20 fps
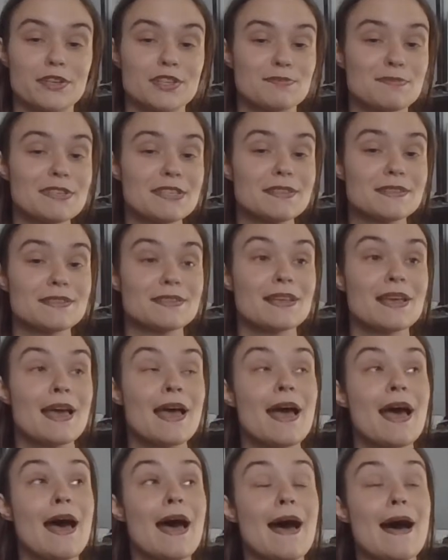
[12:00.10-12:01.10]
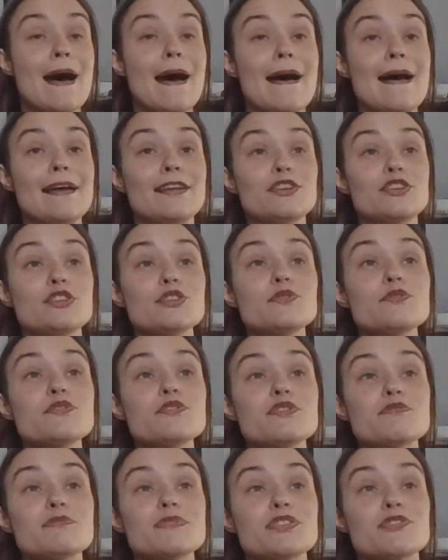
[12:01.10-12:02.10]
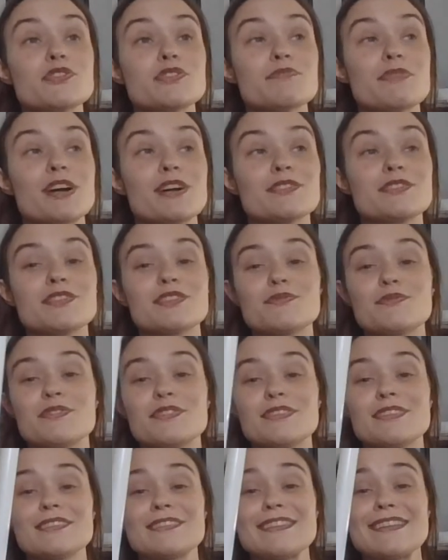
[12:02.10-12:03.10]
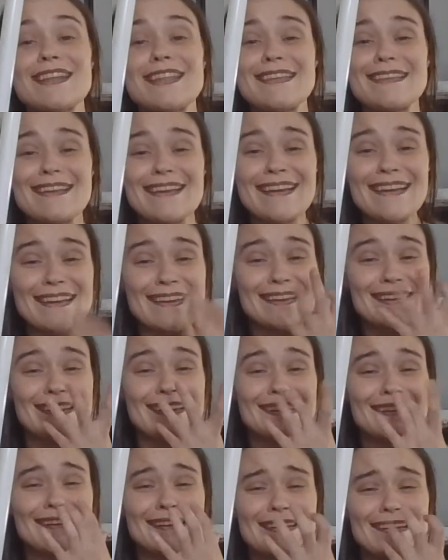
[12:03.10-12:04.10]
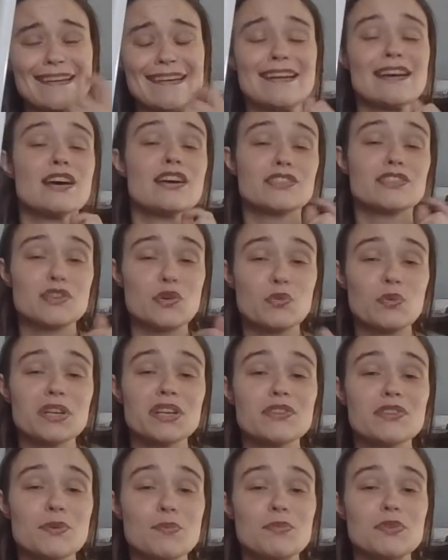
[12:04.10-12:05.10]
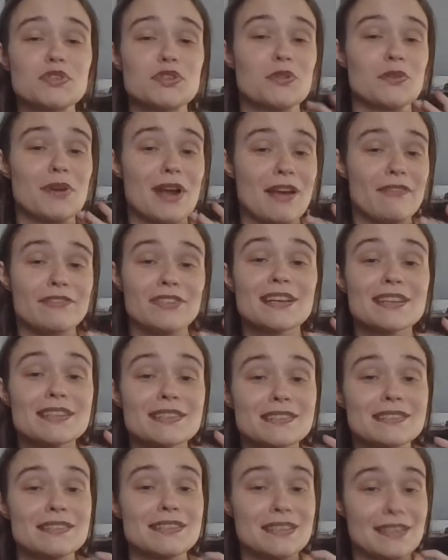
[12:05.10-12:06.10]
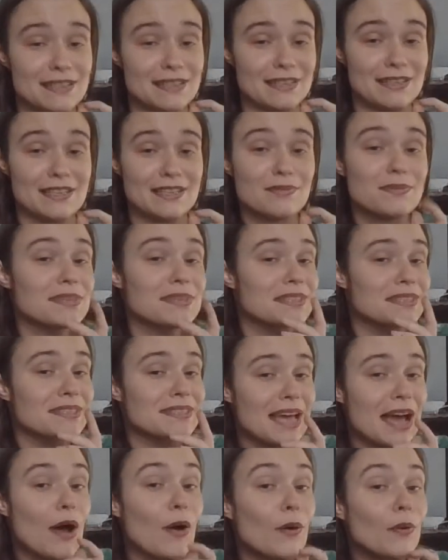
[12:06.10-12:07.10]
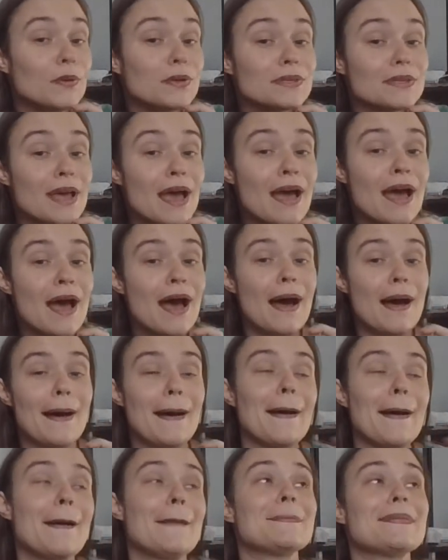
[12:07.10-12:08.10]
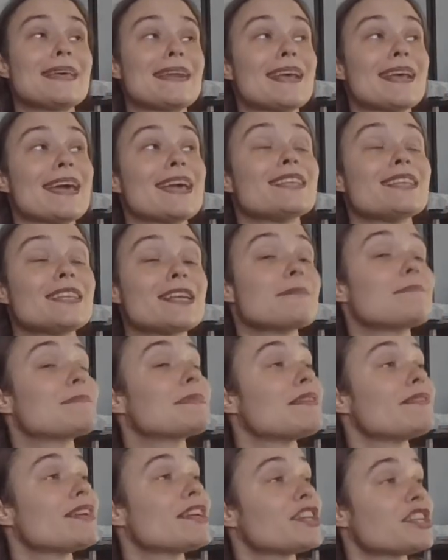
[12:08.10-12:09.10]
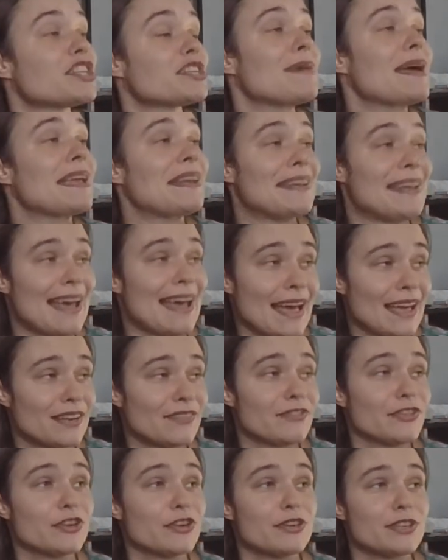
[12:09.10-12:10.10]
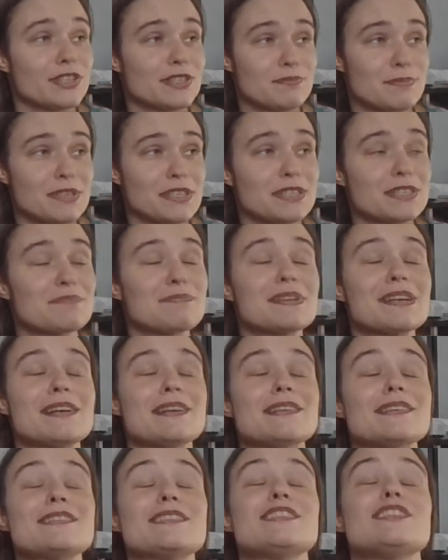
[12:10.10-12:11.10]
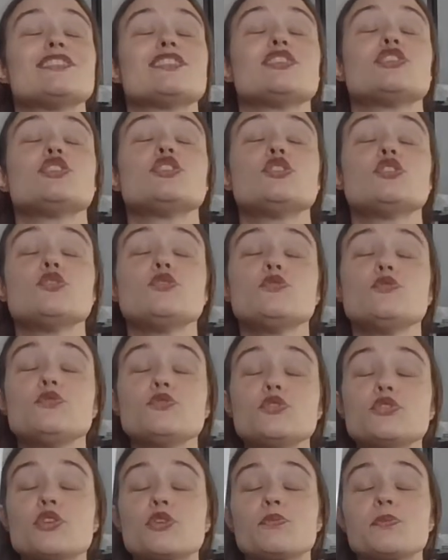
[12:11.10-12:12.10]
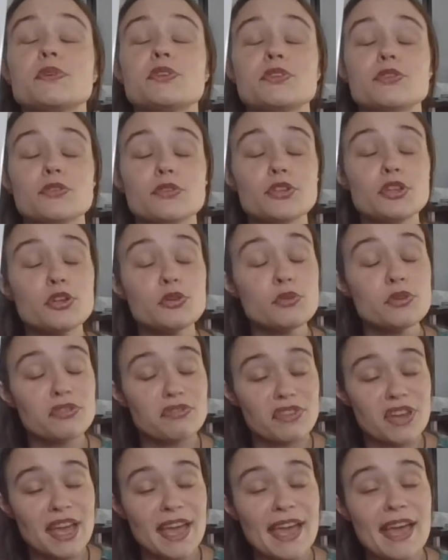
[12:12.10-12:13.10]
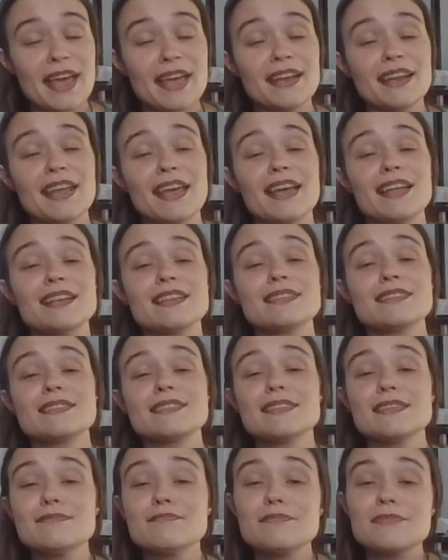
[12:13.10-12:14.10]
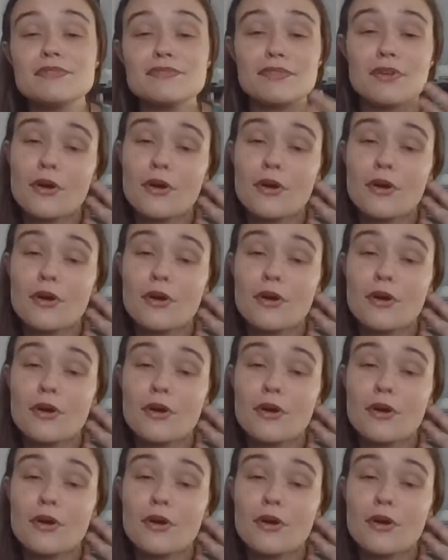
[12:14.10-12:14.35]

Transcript: Christmas, and 2 of the mystery boxes were things that like, ah! So one of them was a Graphic CE with sound, that I ended up giving to my dad for Christmas because he's a huge original Luke fan, and it seemed